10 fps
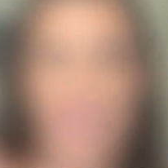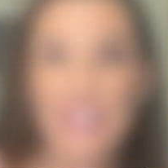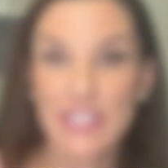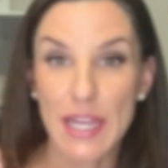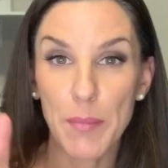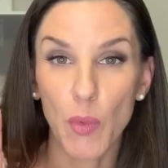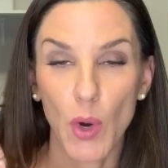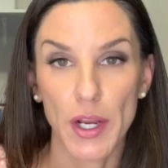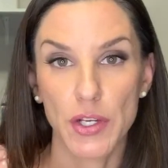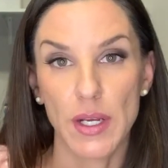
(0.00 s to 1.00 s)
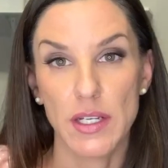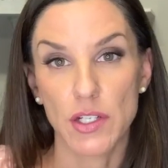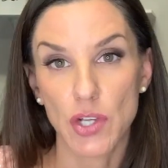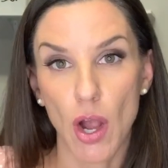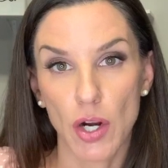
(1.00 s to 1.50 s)
Step one, you need to
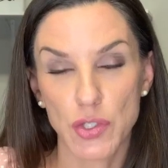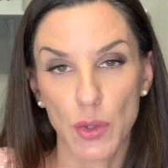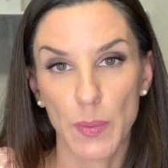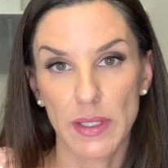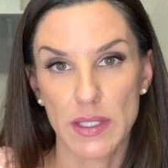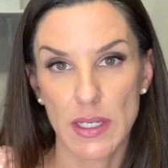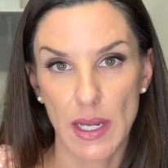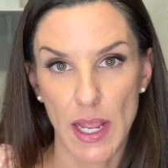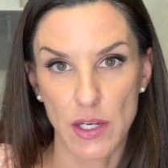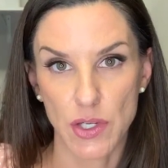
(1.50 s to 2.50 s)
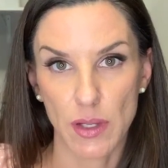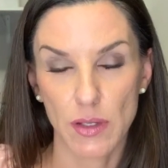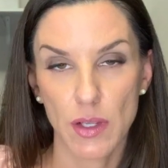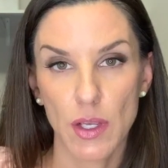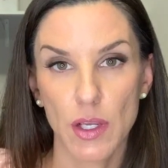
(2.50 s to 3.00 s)
talk to a real estate
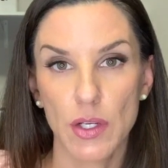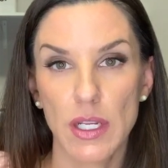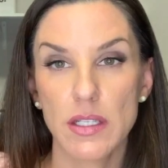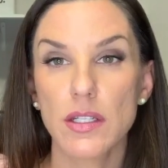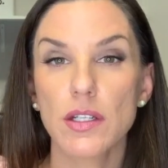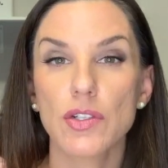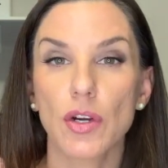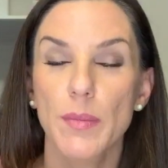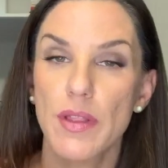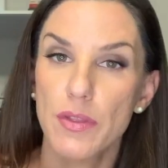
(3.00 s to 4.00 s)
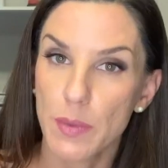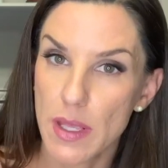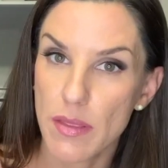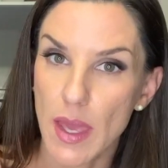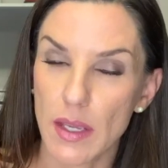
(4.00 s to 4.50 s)
agent. You need to determine
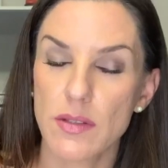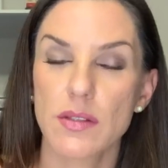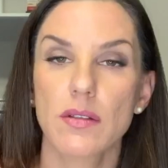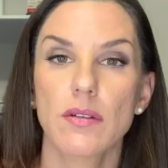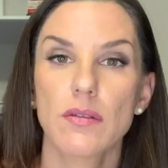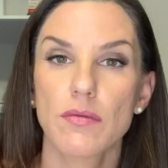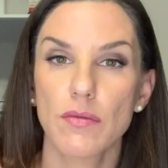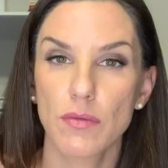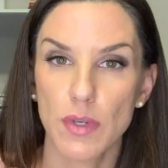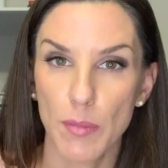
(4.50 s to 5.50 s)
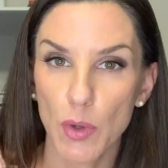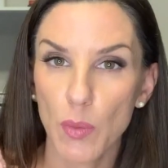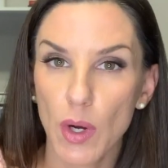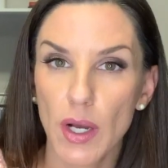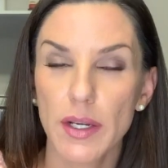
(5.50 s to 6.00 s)
three things. Number
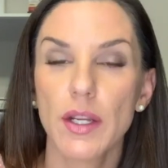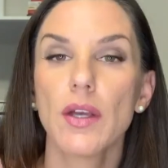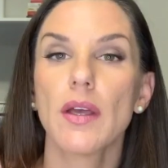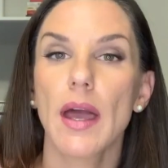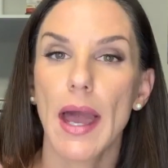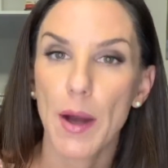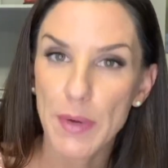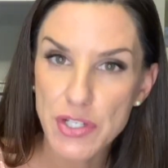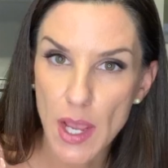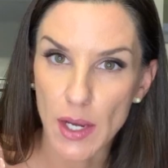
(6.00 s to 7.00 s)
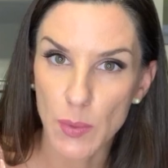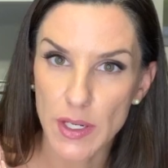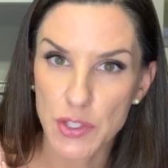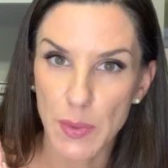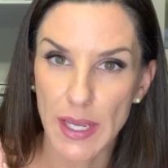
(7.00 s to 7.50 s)
one, how much
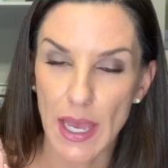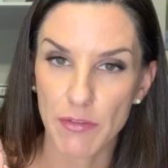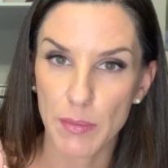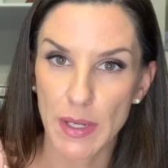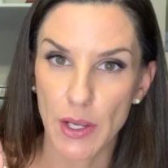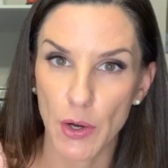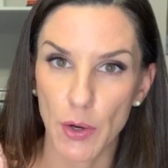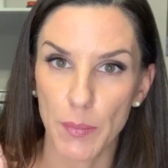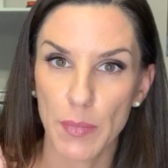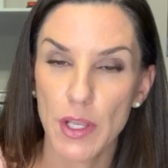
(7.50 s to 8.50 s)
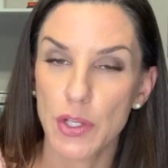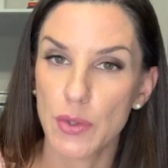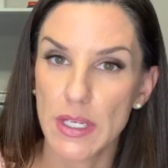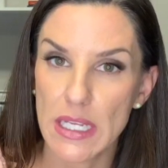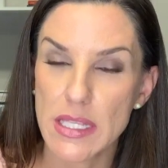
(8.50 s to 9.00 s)
equity do I have on my home? You
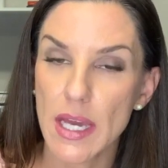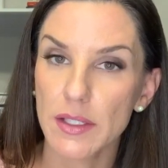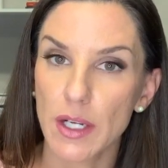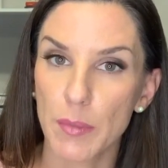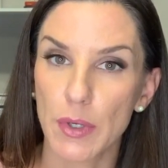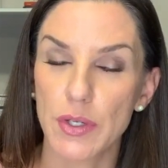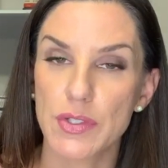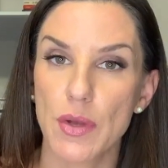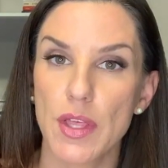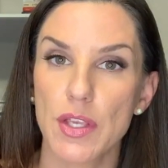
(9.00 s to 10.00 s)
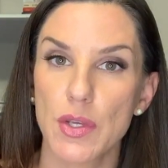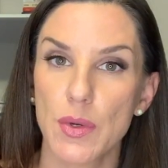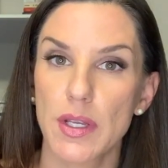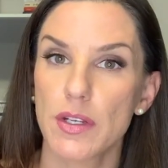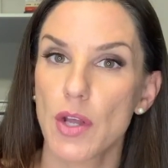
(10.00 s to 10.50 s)
need that number so that you
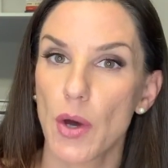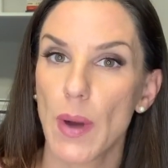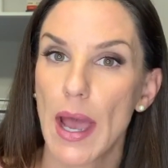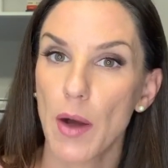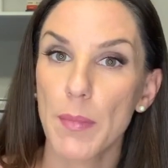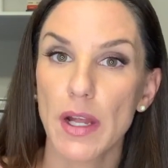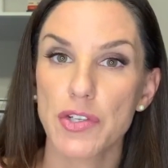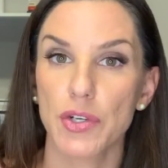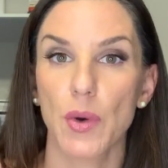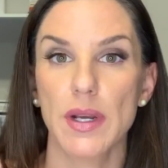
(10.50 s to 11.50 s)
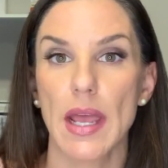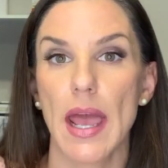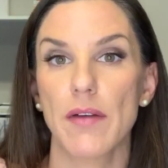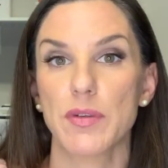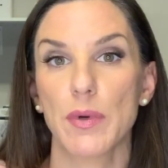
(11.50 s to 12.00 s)
can know how much you're going to
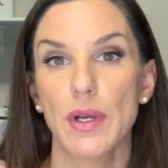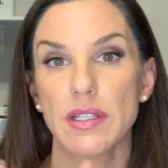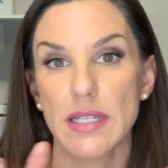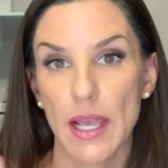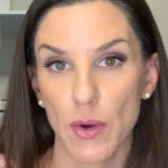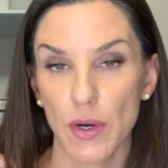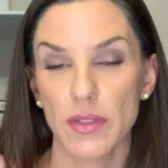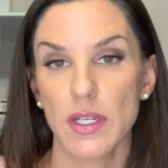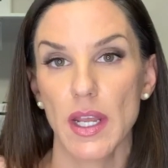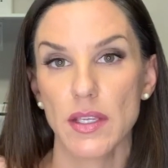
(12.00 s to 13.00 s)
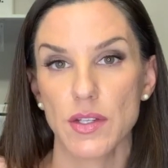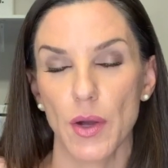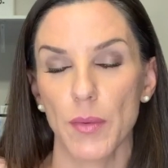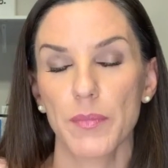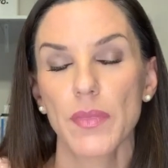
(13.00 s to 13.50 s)
have to put down on the next
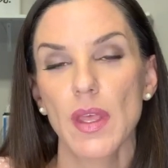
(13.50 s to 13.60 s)
home.